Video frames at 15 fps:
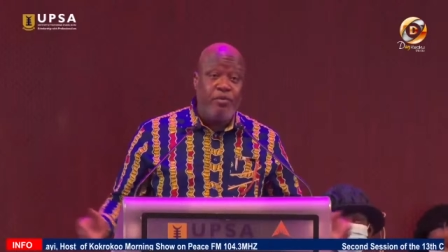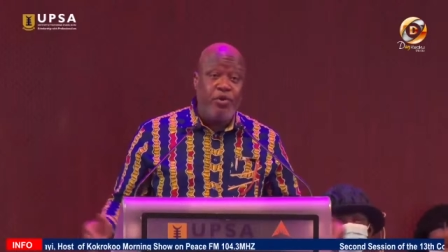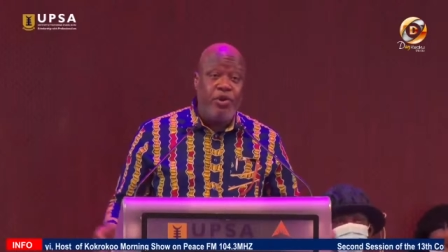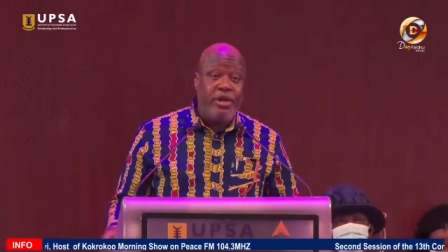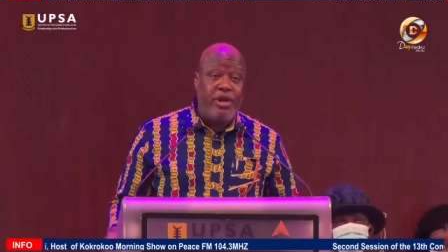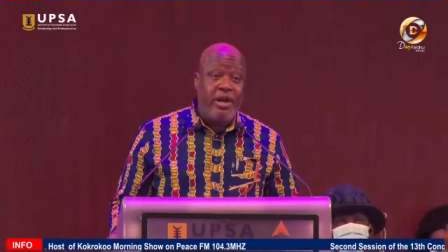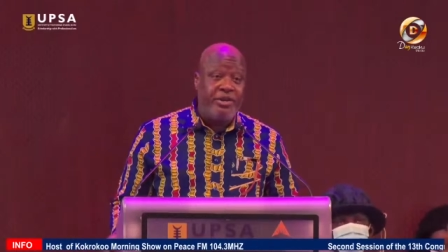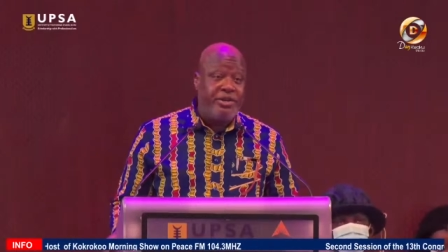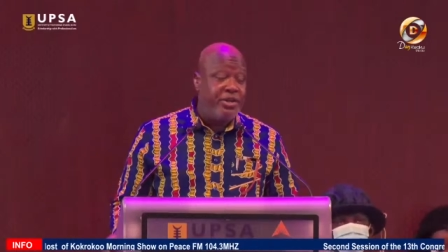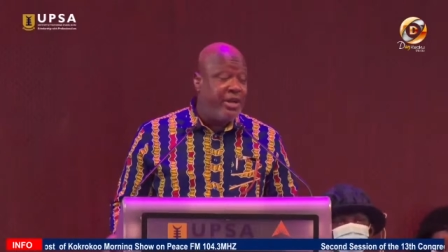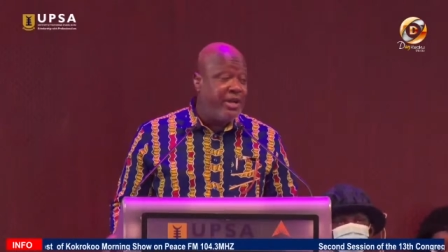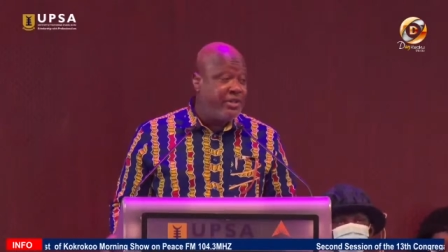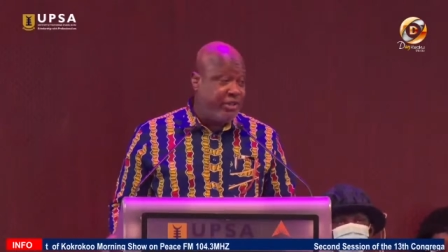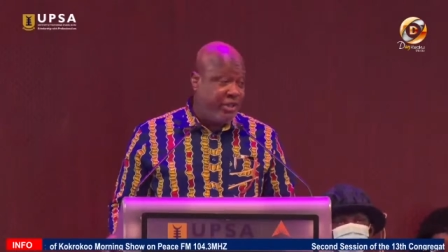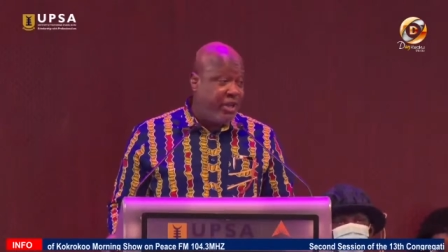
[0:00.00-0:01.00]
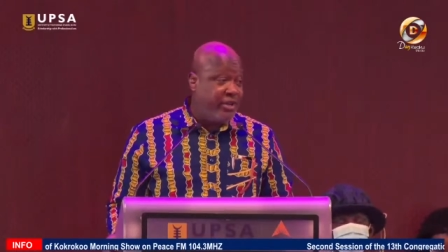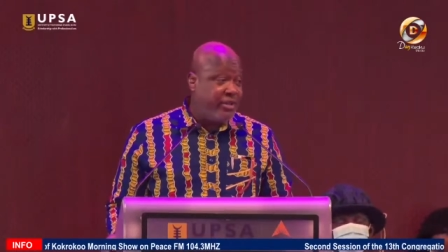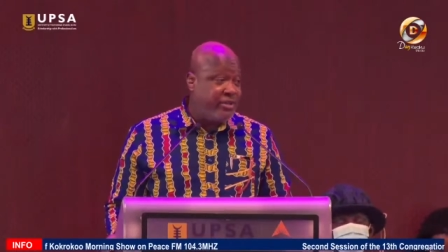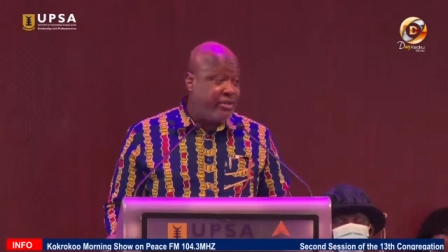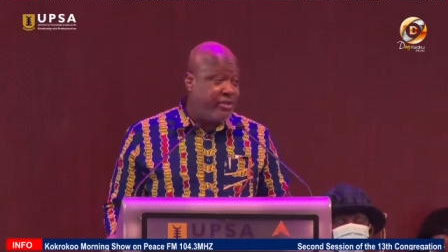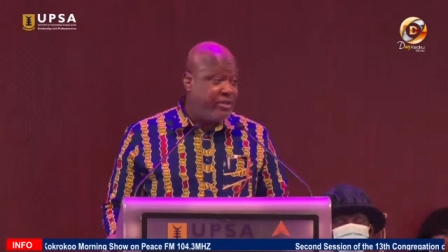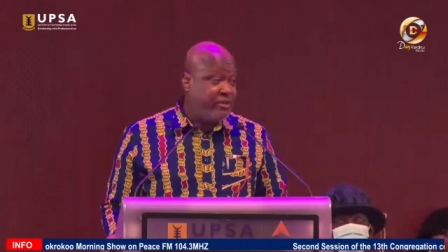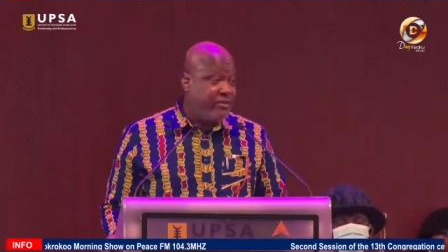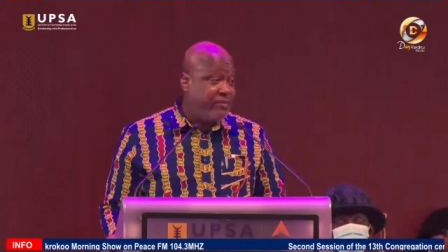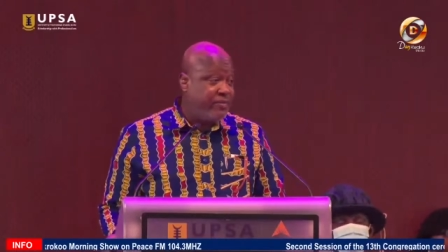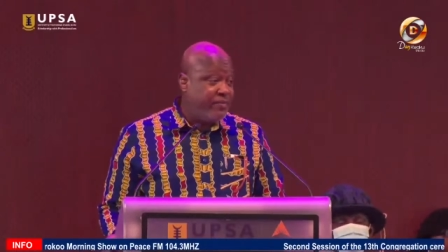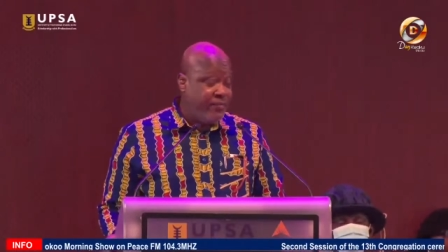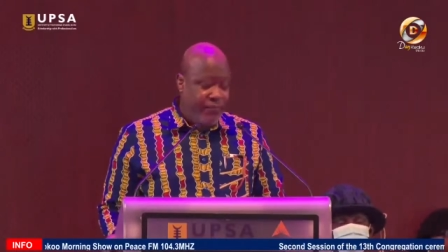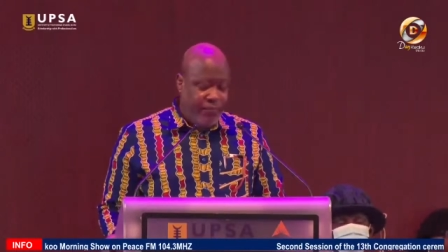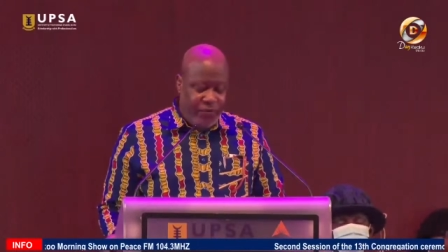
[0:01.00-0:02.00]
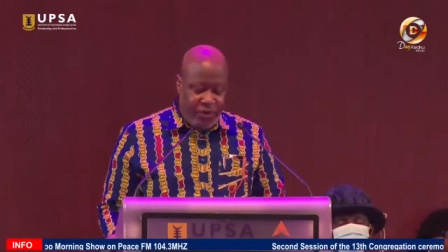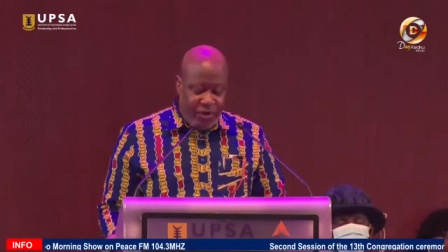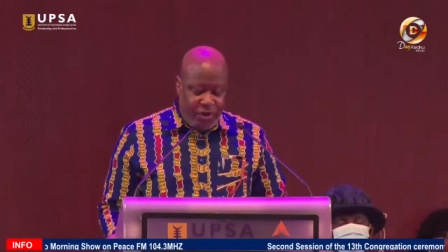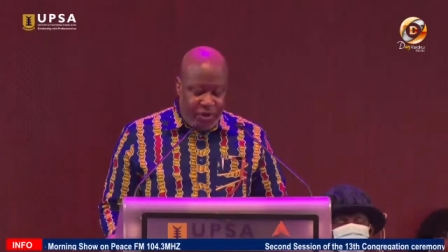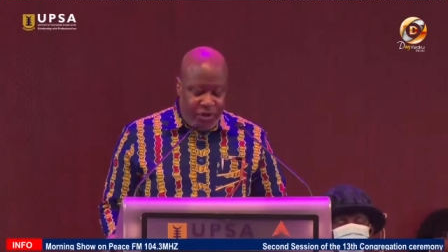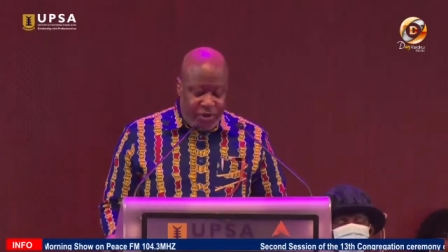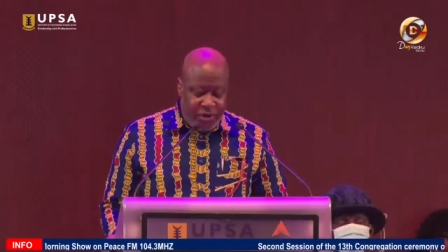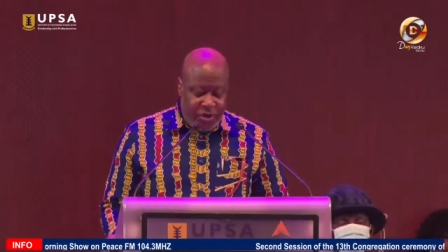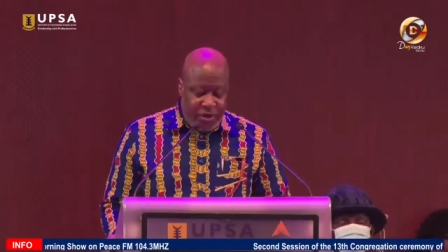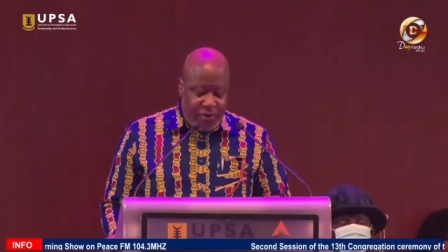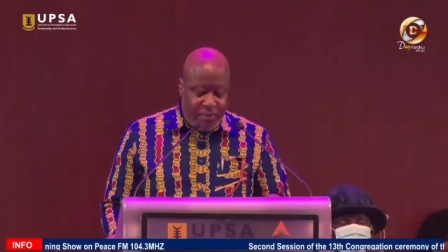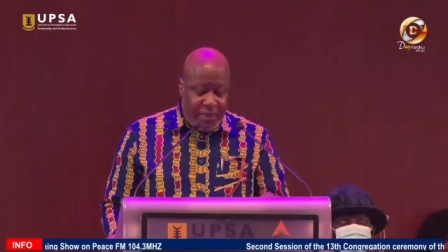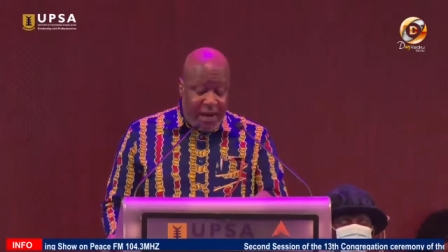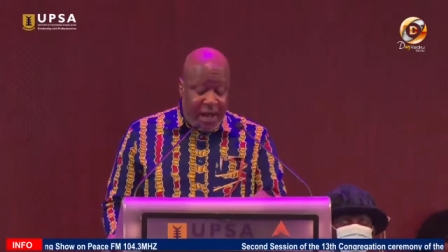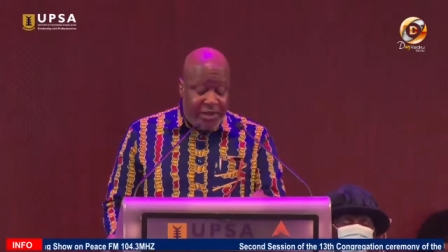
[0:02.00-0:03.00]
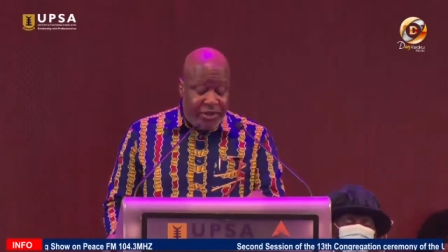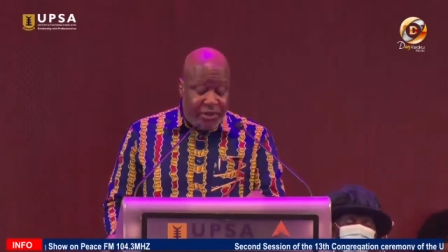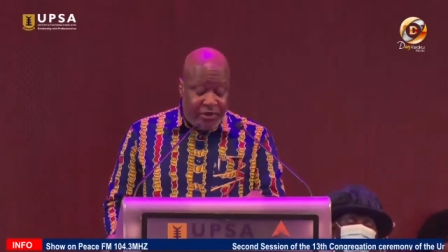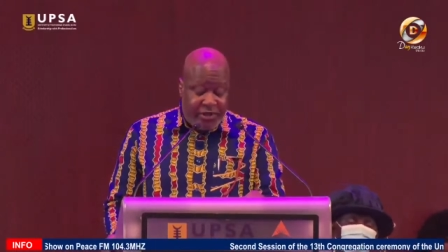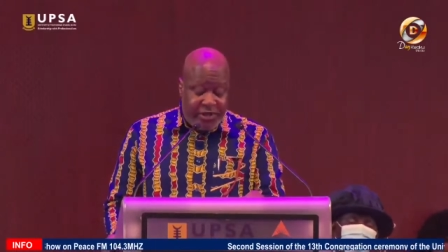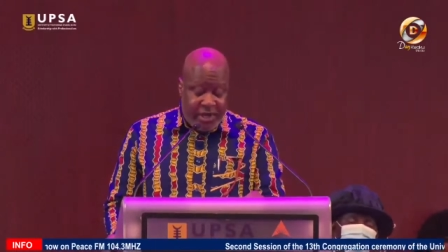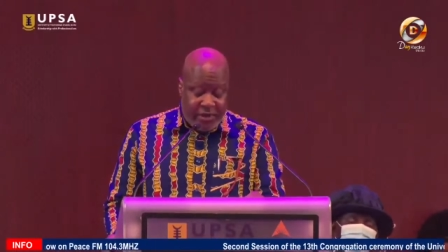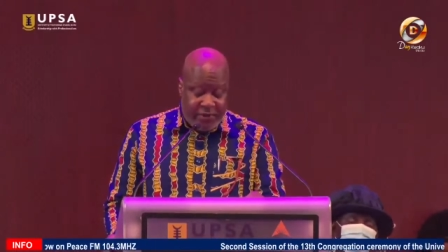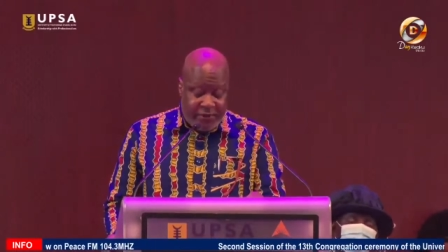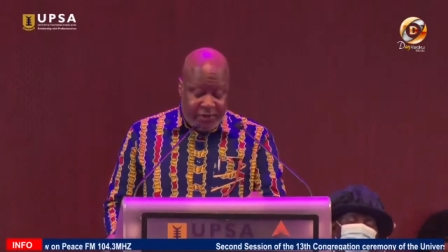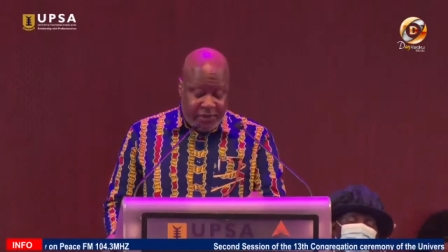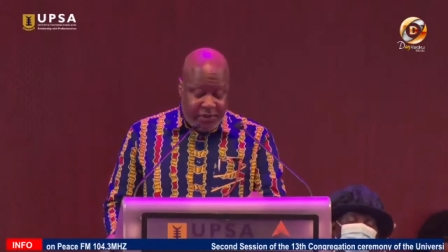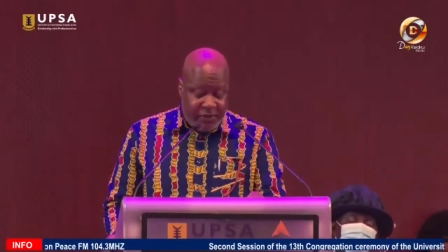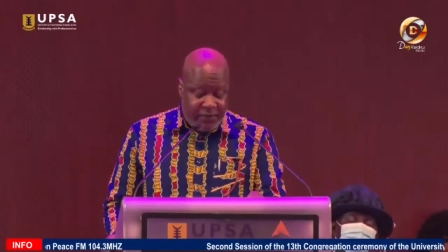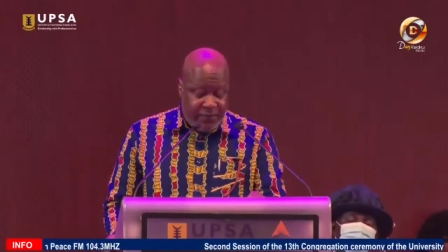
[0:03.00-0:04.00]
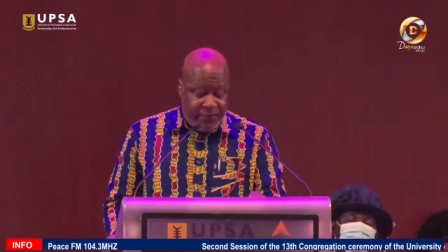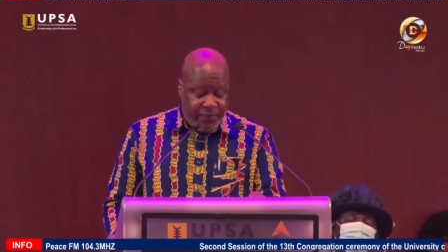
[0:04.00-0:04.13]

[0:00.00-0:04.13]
communication has changed. But ask yourselves,